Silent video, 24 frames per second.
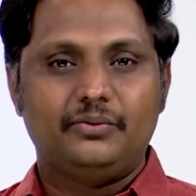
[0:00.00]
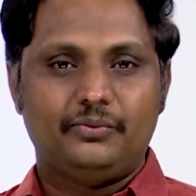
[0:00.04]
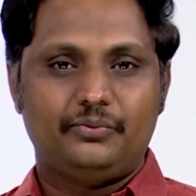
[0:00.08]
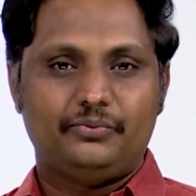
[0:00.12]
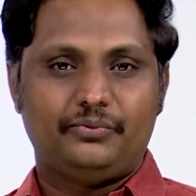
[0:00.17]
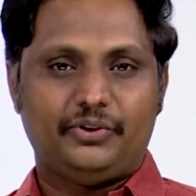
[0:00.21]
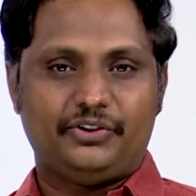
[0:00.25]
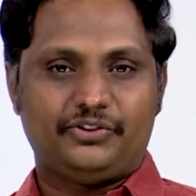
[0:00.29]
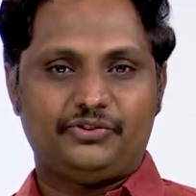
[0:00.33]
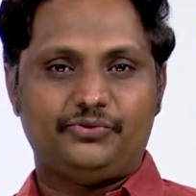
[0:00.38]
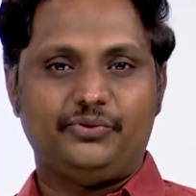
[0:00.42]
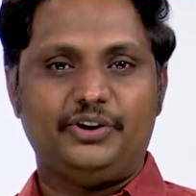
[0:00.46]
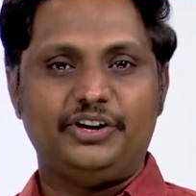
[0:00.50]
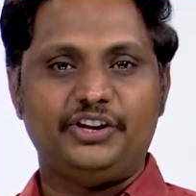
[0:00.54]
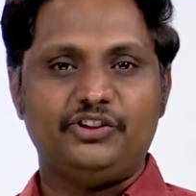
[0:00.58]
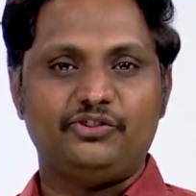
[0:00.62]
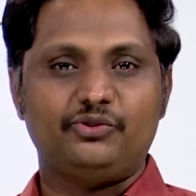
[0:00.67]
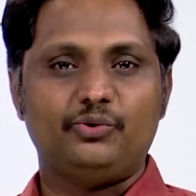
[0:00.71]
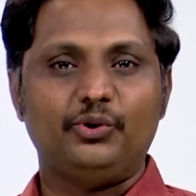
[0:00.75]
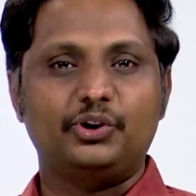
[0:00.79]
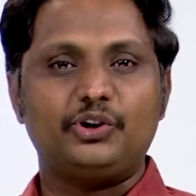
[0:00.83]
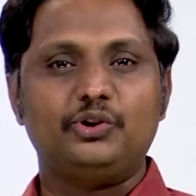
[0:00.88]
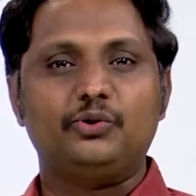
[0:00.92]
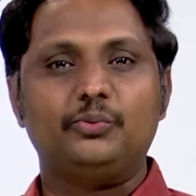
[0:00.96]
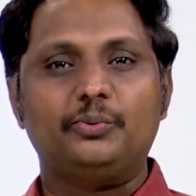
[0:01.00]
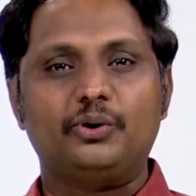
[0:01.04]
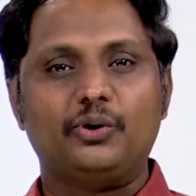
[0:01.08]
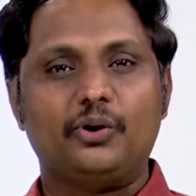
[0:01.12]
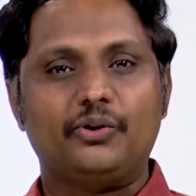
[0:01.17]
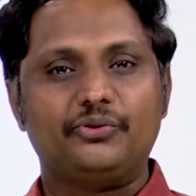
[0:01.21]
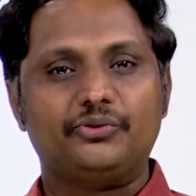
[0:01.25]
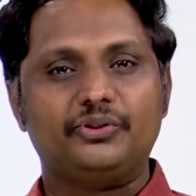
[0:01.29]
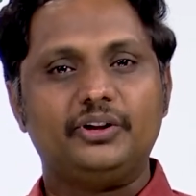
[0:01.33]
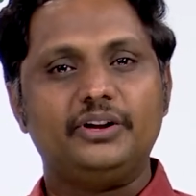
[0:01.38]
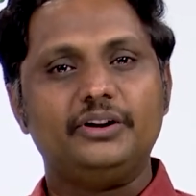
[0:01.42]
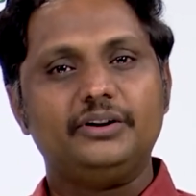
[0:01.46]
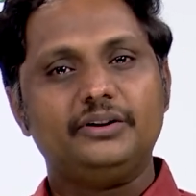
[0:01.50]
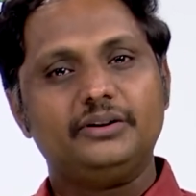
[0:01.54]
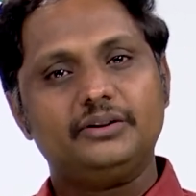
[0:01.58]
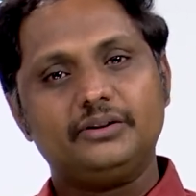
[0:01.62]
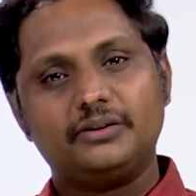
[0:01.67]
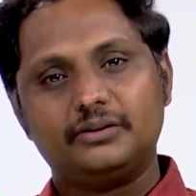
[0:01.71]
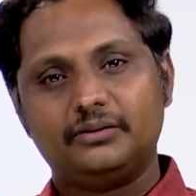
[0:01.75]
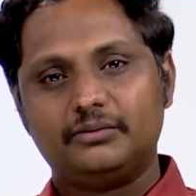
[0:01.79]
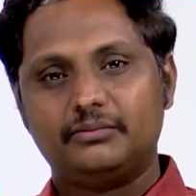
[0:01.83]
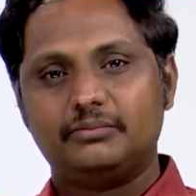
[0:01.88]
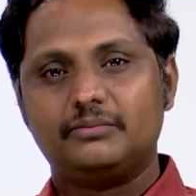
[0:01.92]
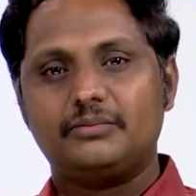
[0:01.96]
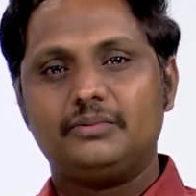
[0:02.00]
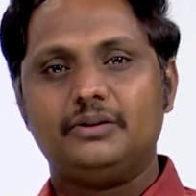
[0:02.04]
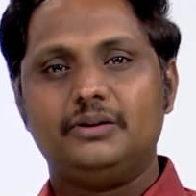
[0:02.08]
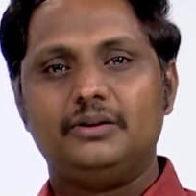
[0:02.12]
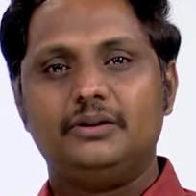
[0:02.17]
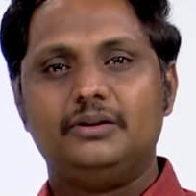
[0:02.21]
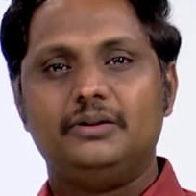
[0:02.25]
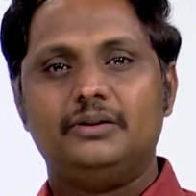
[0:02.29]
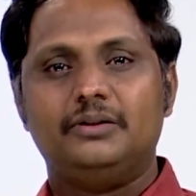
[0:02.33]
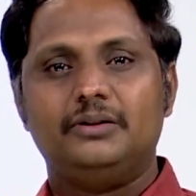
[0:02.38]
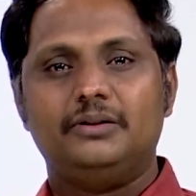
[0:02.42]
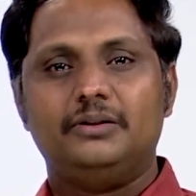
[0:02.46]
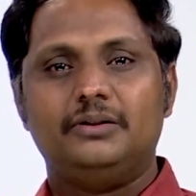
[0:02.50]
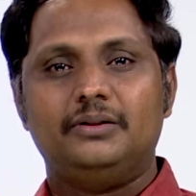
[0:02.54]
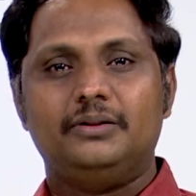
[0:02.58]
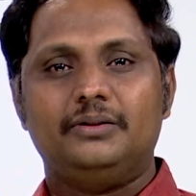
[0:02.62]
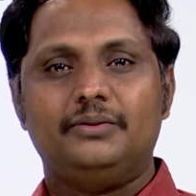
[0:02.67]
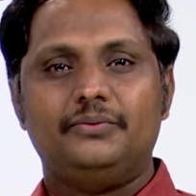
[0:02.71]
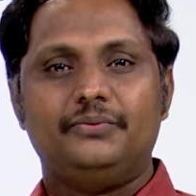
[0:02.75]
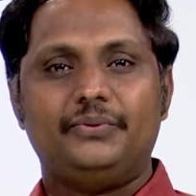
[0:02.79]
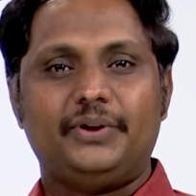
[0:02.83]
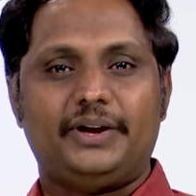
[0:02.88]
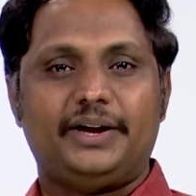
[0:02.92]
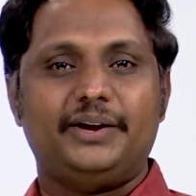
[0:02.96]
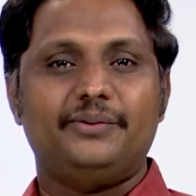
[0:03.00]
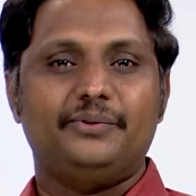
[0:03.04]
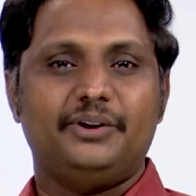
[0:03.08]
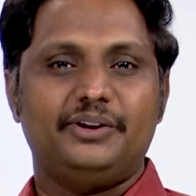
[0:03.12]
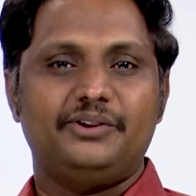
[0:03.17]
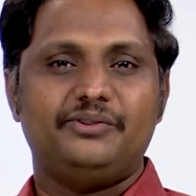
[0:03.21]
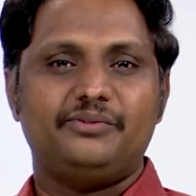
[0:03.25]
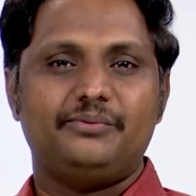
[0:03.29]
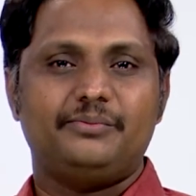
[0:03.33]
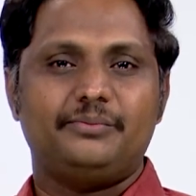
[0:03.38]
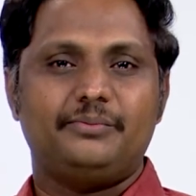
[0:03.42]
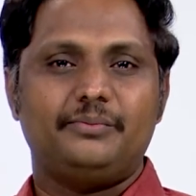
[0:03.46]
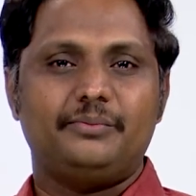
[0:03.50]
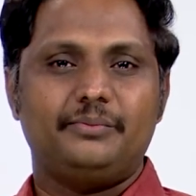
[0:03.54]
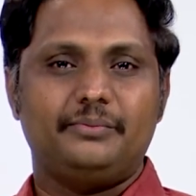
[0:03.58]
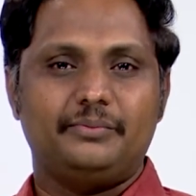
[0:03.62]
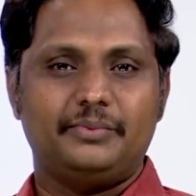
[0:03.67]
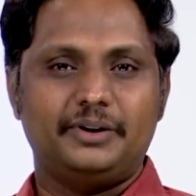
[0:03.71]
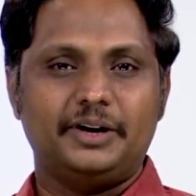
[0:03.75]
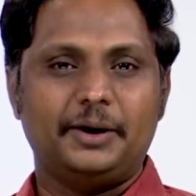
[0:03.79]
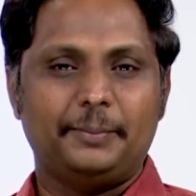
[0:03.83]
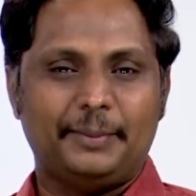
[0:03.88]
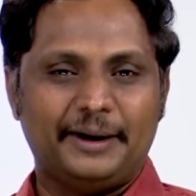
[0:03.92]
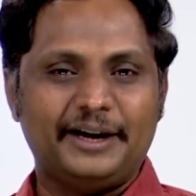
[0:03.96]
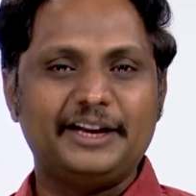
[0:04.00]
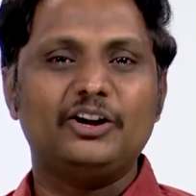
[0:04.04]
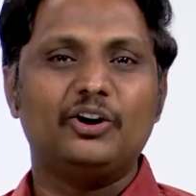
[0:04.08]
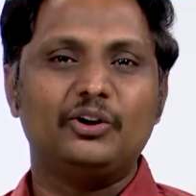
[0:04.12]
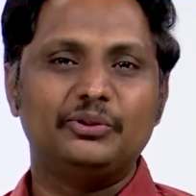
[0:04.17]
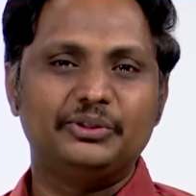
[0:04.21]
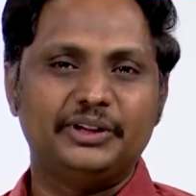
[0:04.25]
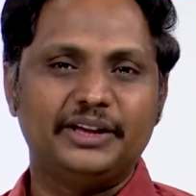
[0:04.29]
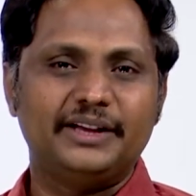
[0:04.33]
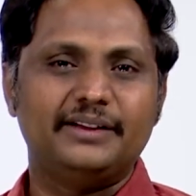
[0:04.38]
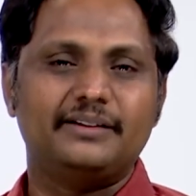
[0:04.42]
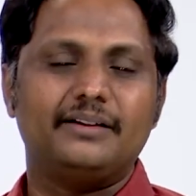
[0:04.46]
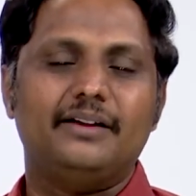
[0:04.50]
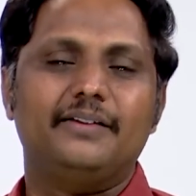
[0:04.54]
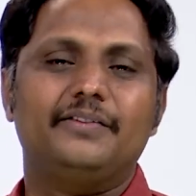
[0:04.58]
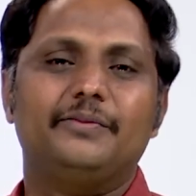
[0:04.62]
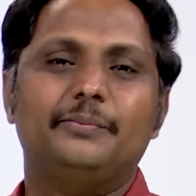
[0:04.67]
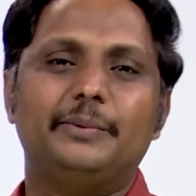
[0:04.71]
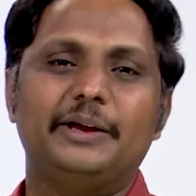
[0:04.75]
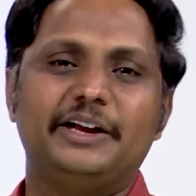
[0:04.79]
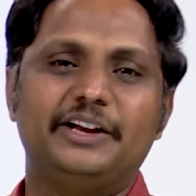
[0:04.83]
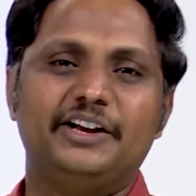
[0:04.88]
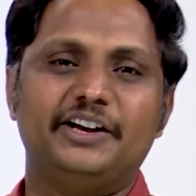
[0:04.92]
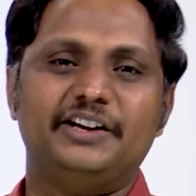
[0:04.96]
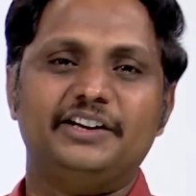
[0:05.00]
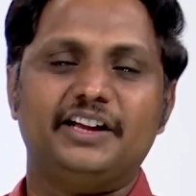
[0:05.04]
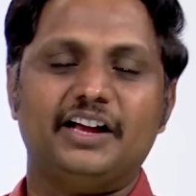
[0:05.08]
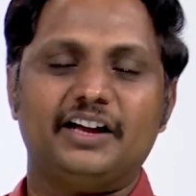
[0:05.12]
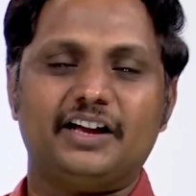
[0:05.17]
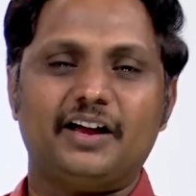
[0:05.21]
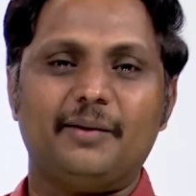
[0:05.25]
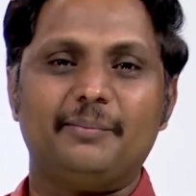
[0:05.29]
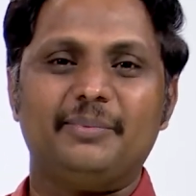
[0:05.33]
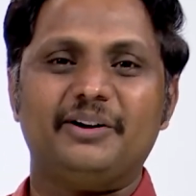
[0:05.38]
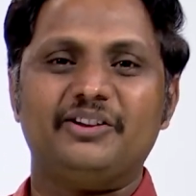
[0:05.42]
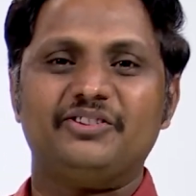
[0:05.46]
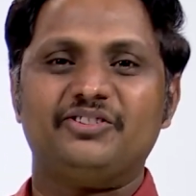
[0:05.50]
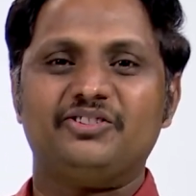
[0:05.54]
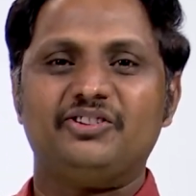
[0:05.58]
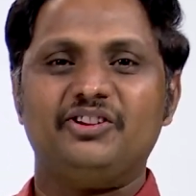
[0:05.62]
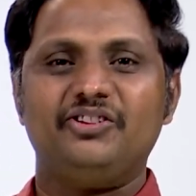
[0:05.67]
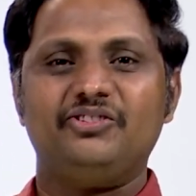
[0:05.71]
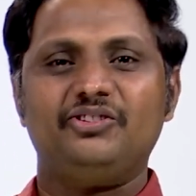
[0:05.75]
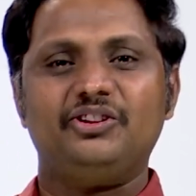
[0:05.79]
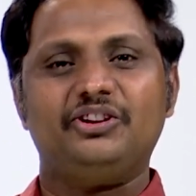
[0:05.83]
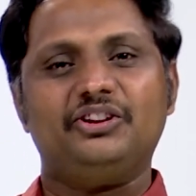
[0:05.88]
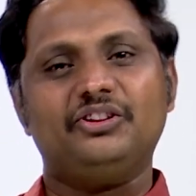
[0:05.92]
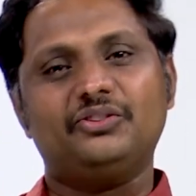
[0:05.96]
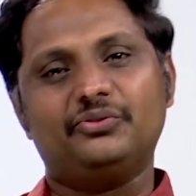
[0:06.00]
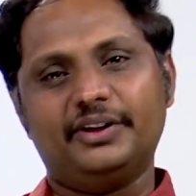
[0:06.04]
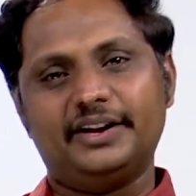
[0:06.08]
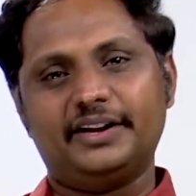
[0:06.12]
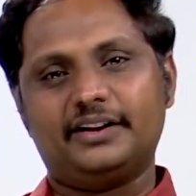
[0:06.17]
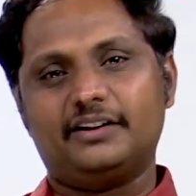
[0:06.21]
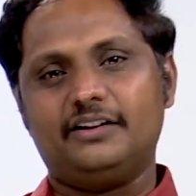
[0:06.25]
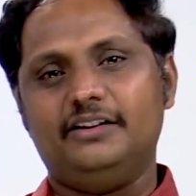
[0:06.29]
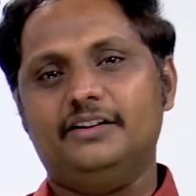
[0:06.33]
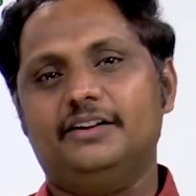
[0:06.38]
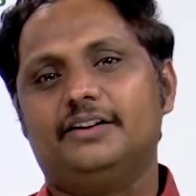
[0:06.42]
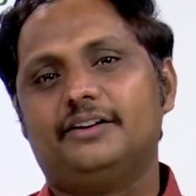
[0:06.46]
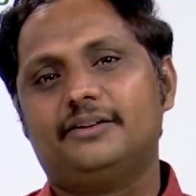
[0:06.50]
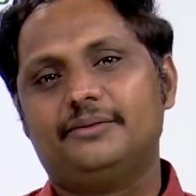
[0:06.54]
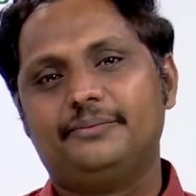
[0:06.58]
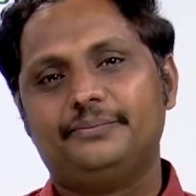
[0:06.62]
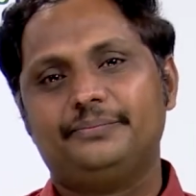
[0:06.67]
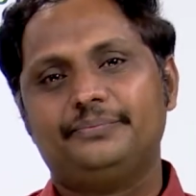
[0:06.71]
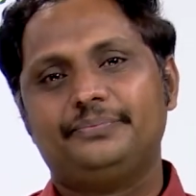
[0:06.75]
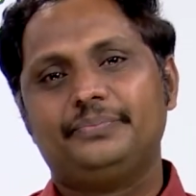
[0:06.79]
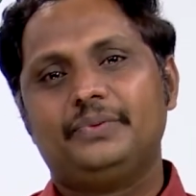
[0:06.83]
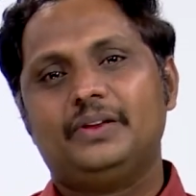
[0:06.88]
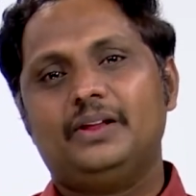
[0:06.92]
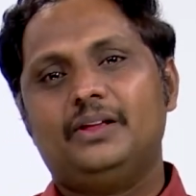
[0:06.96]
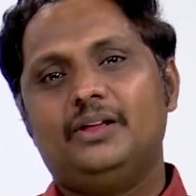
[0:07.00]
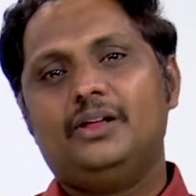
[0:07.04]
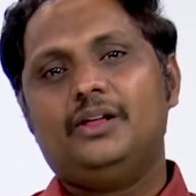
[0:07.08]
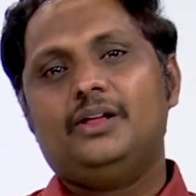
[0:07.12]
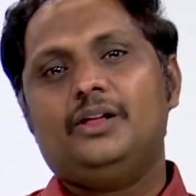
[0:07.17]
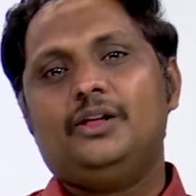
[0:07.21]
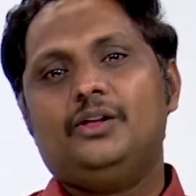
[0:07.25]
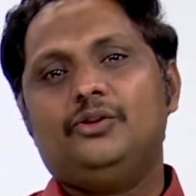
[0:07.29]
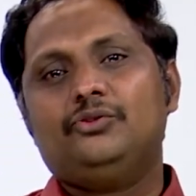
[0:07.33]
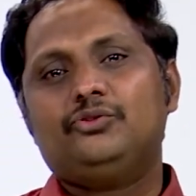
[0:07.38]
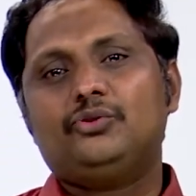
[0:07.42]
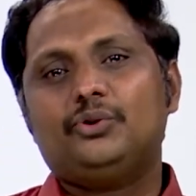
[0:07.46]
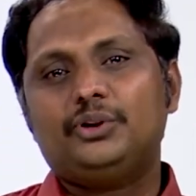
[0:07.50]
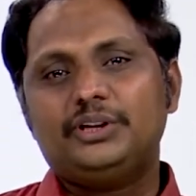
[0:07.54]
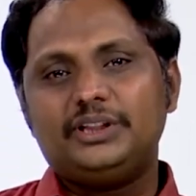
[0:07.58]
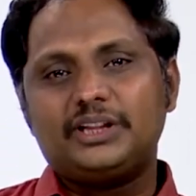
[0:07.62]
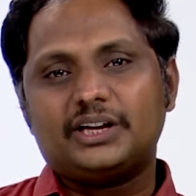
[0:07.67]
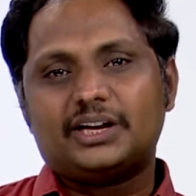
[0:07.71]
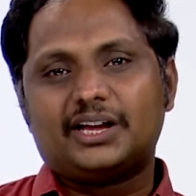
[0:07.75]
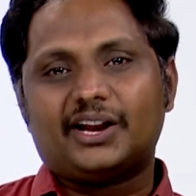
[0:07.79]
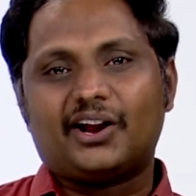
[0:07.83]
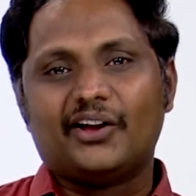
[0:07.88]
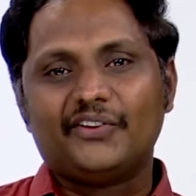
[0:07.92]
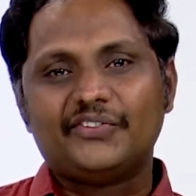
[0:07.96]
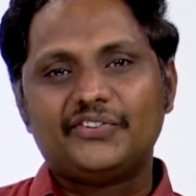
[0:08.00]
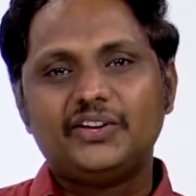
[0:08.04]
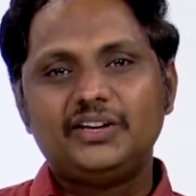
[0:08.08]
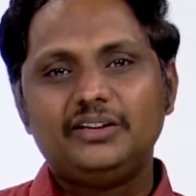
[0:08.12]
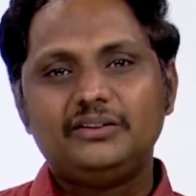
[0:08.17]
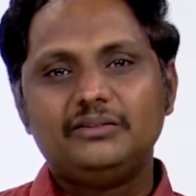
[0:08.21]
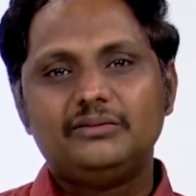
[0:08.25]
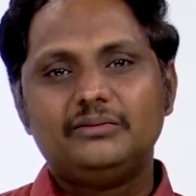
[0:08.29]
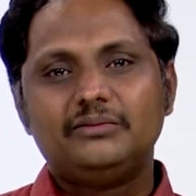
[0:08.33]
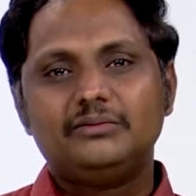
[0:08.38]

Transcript: first one is going to cross the second one, depending on their speed and their capacities, it is very clear. So, in the crossing